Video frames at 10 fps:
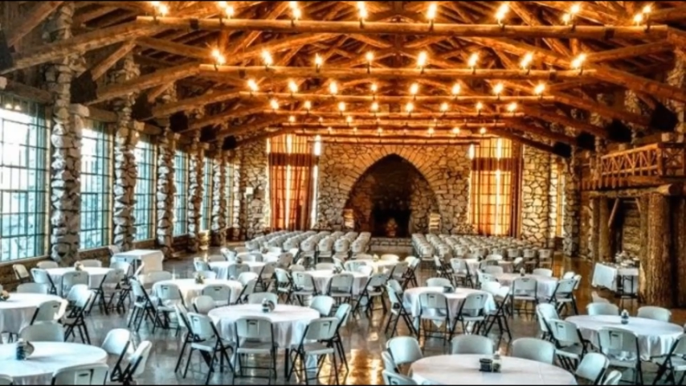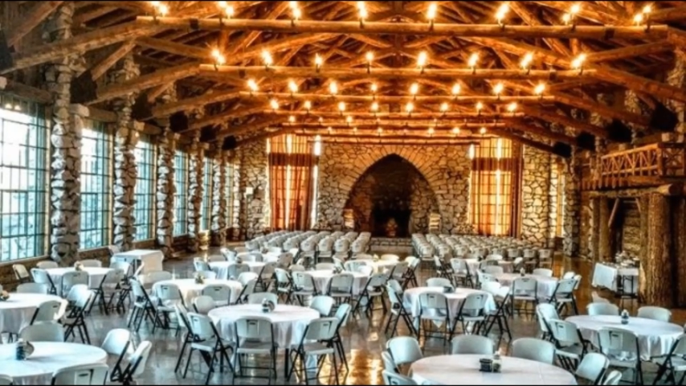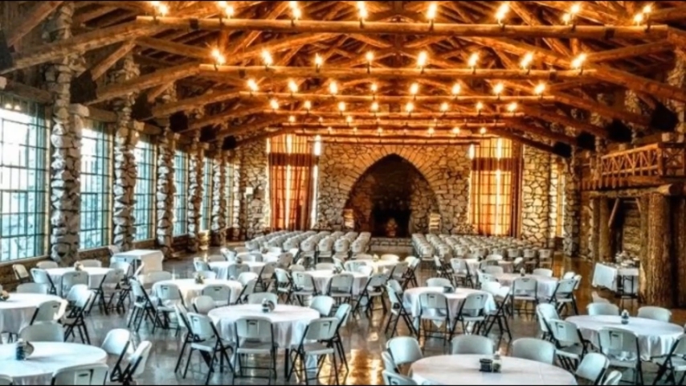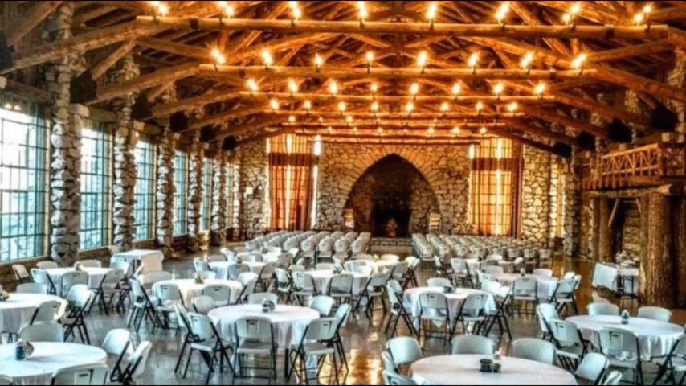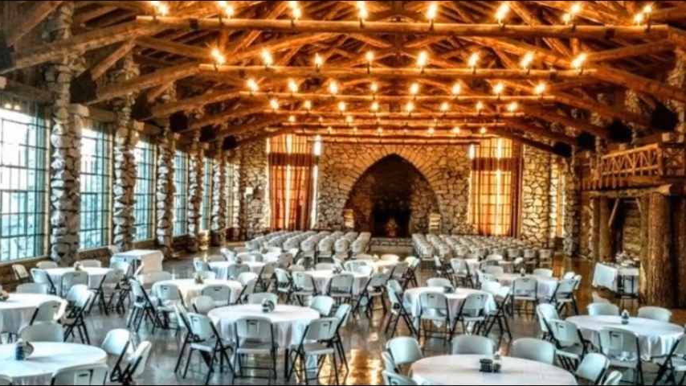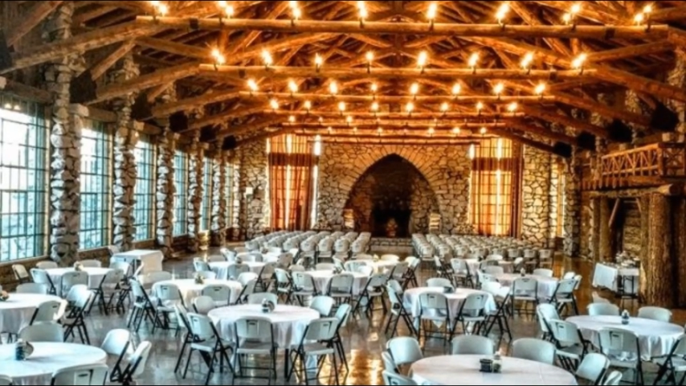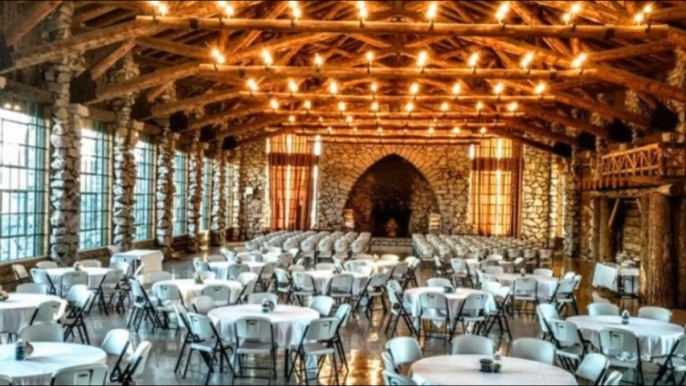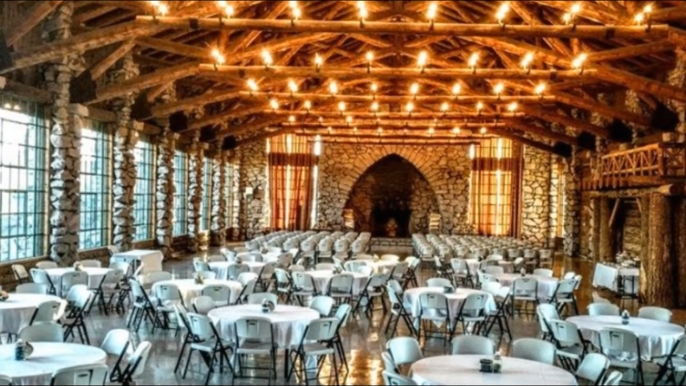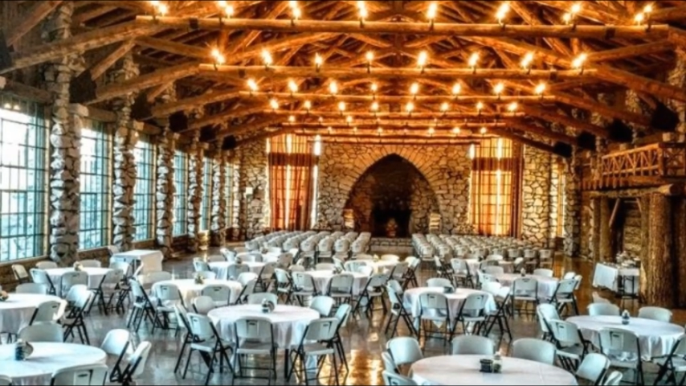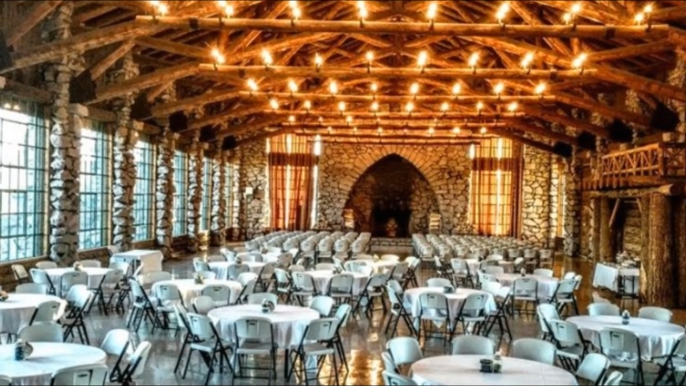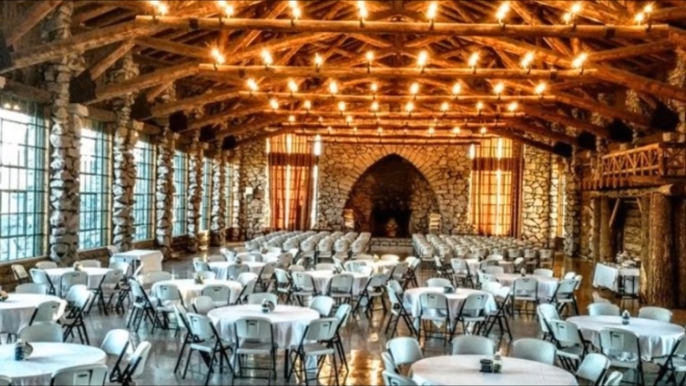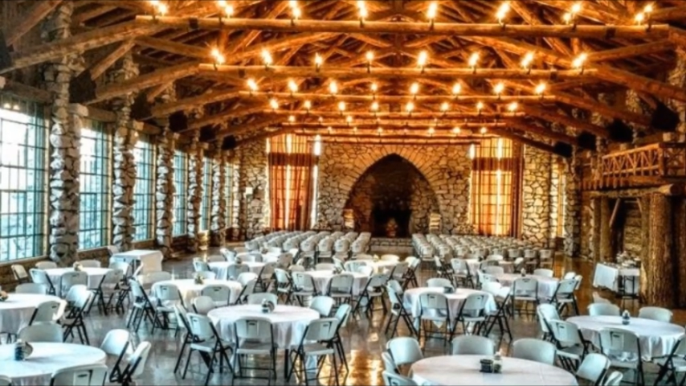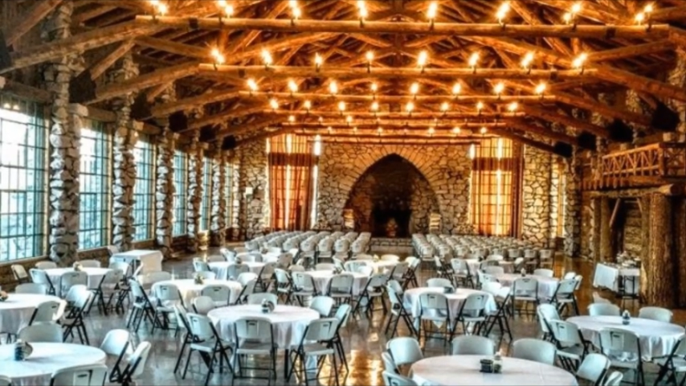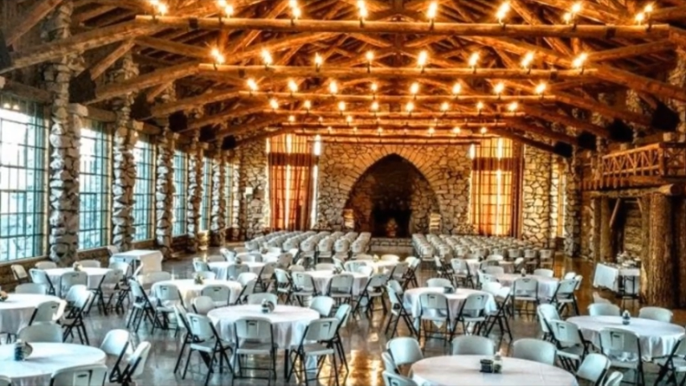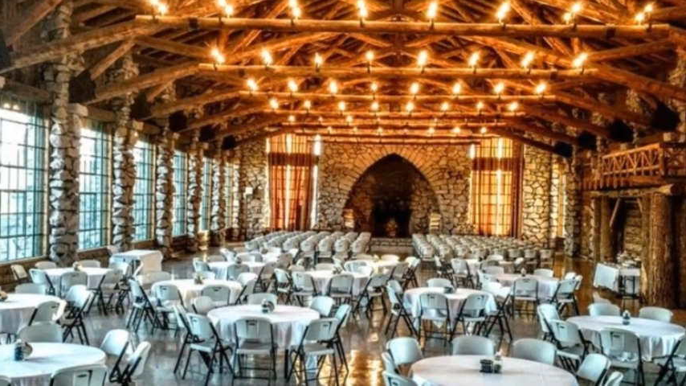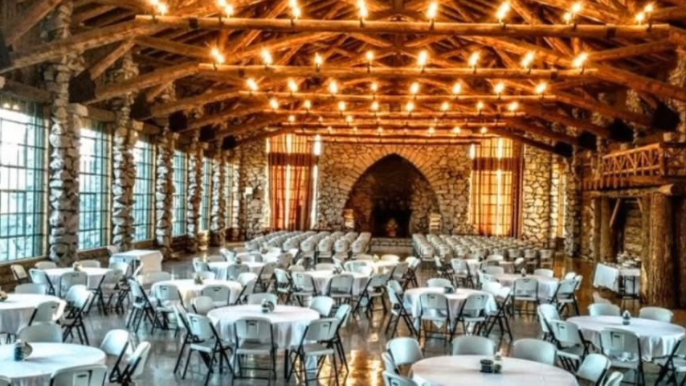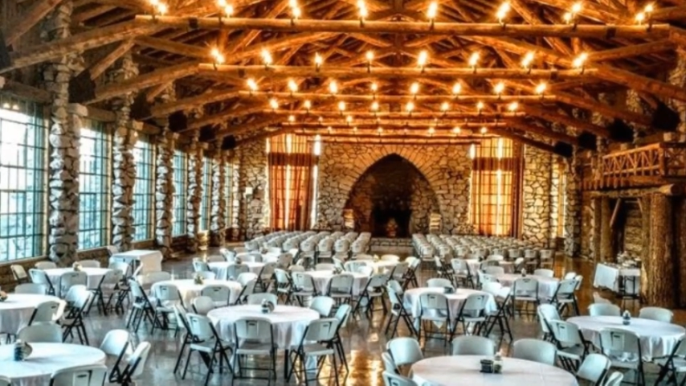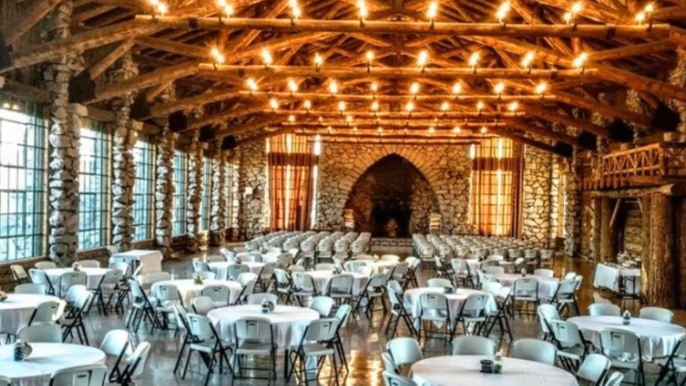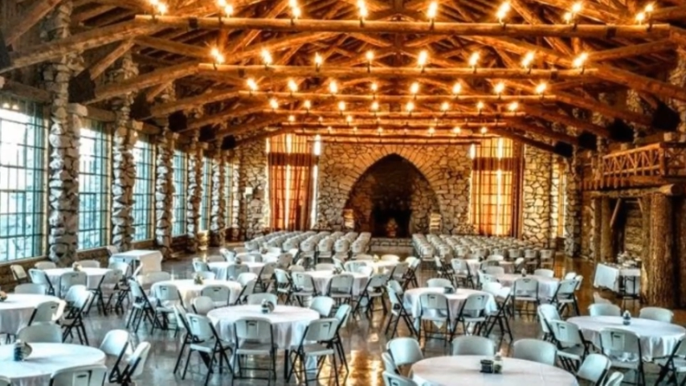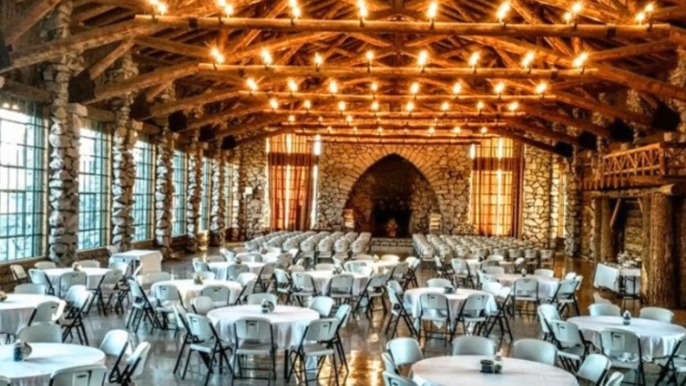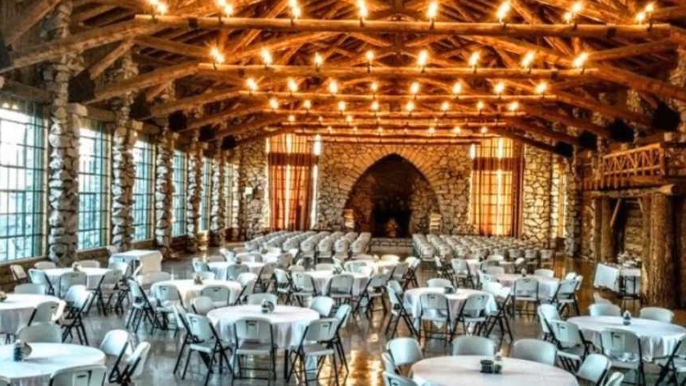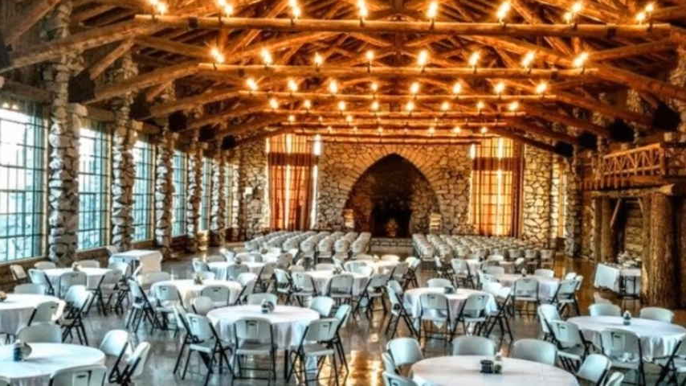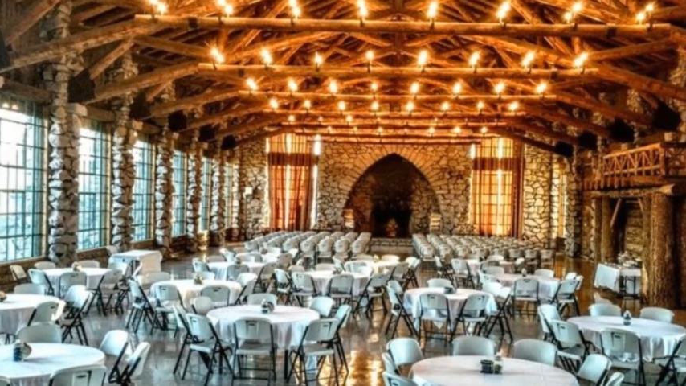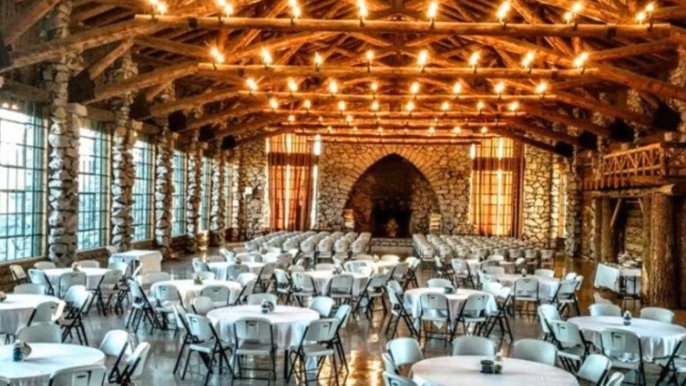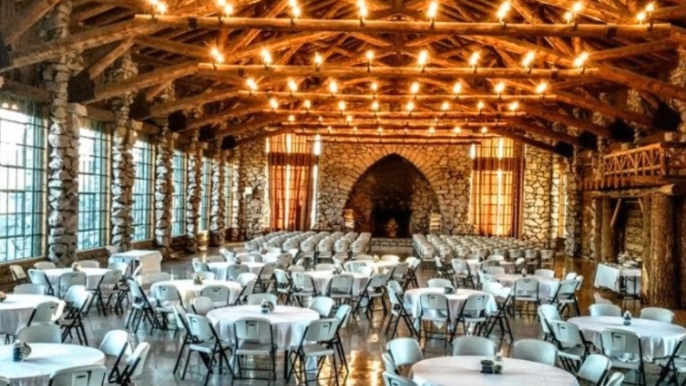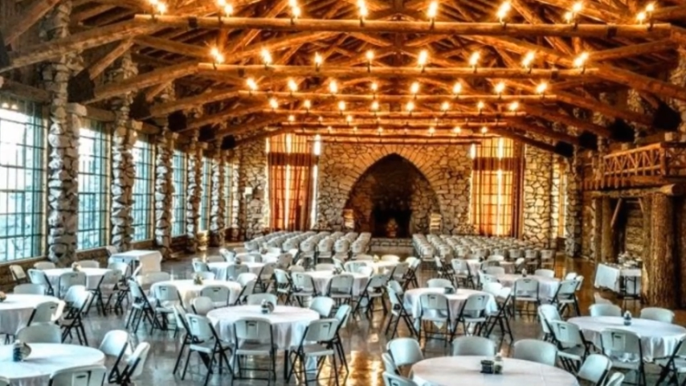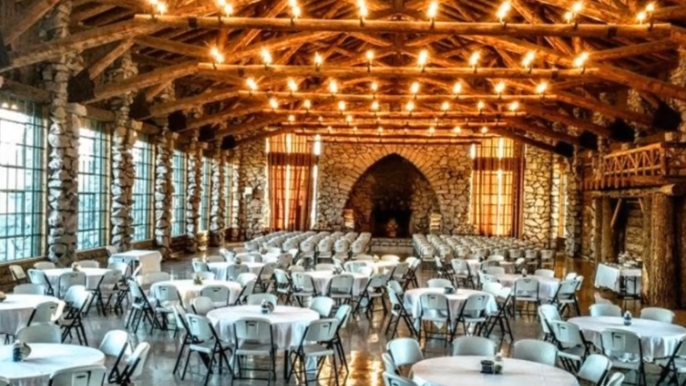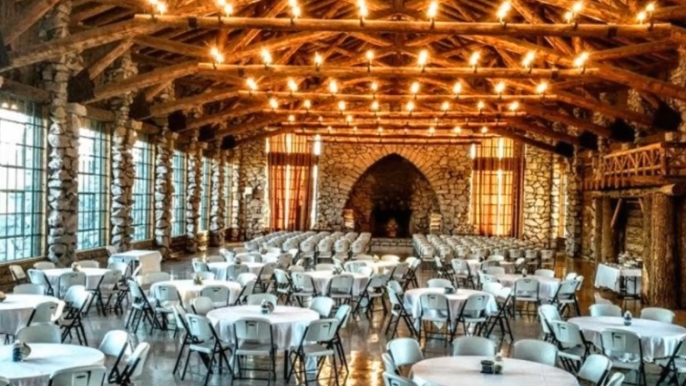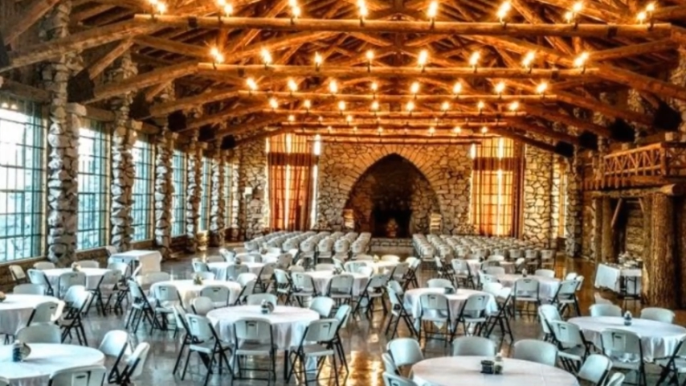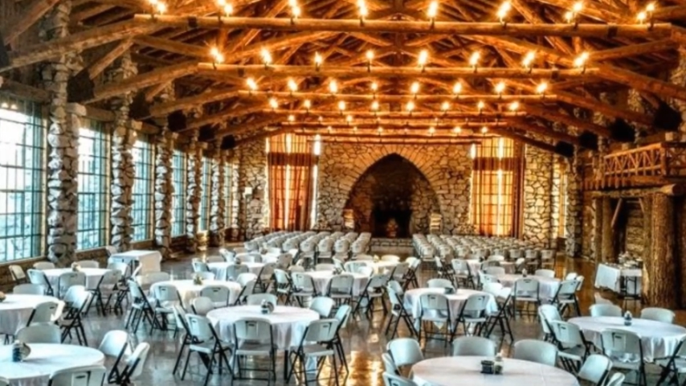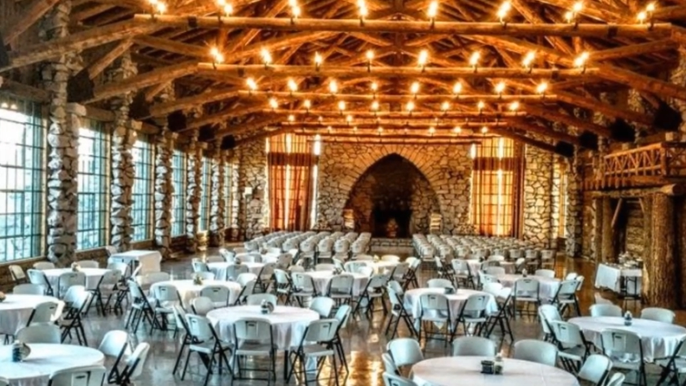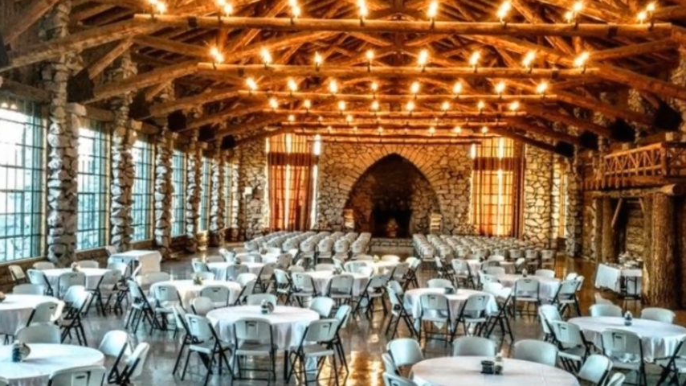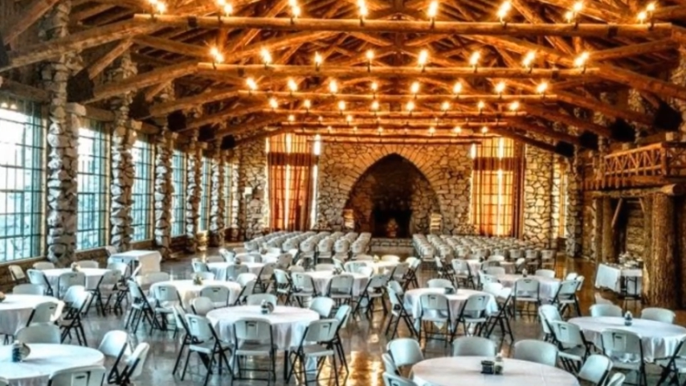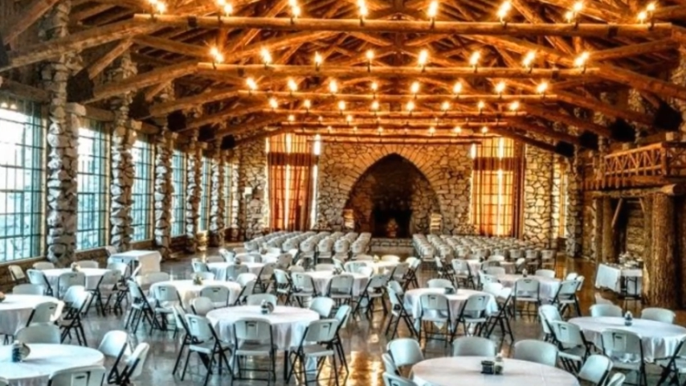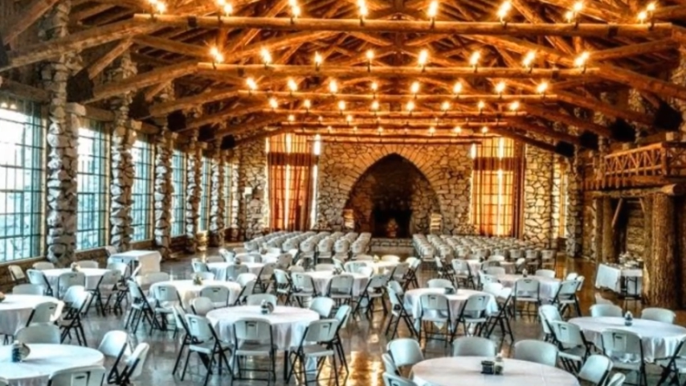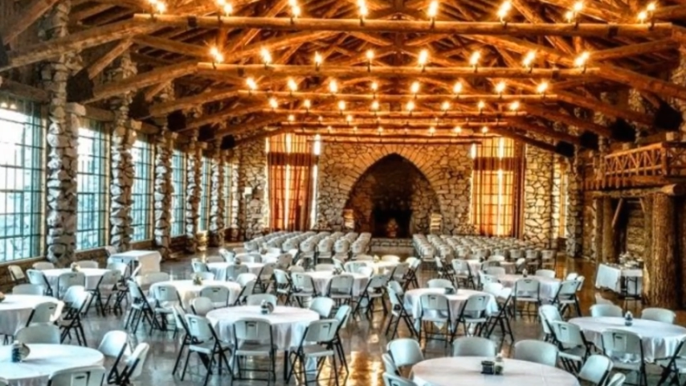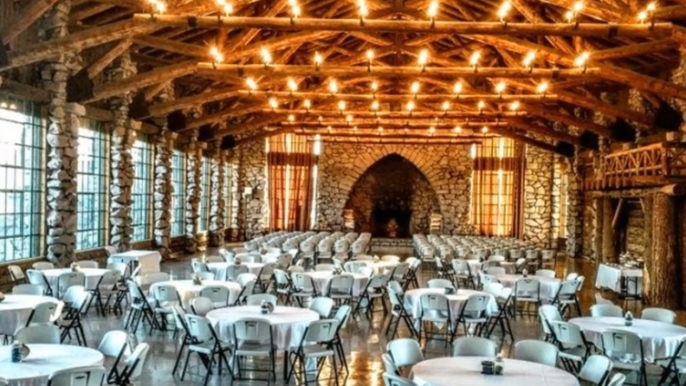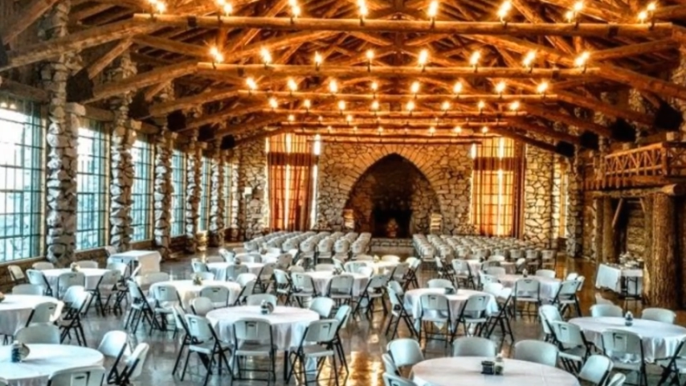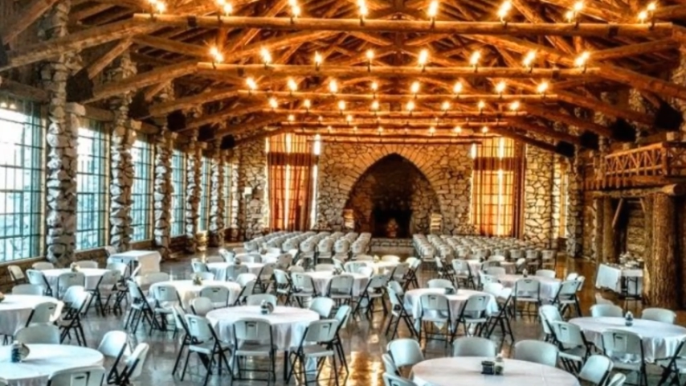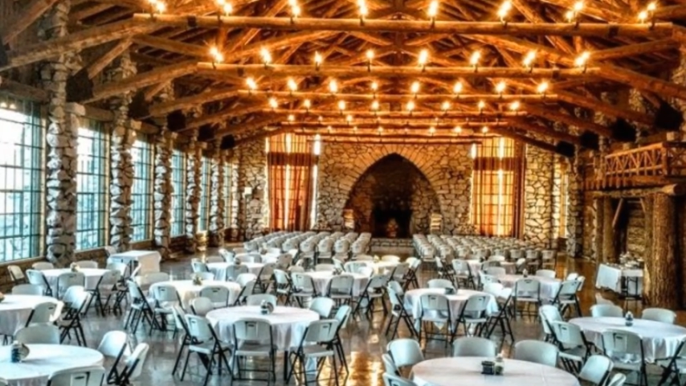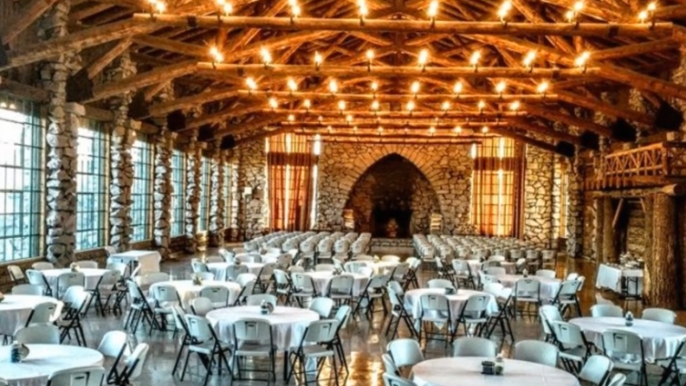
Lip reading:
[unreadable: no face in view]